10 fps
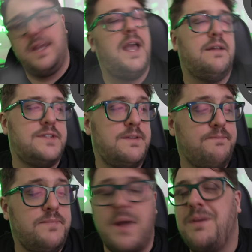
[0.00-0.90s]
Accountant.
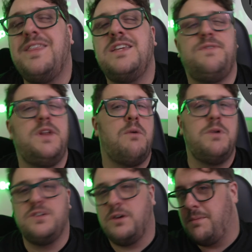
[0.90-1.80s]
Now, in this video, we're
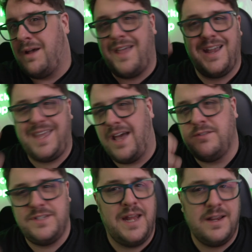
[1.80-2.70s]
talking about that
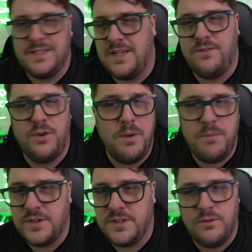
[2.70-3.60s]
accountant access for
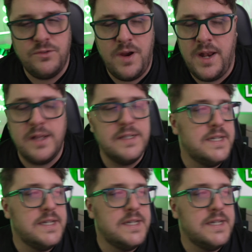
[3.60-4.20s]
QuickBooks Sole Trader.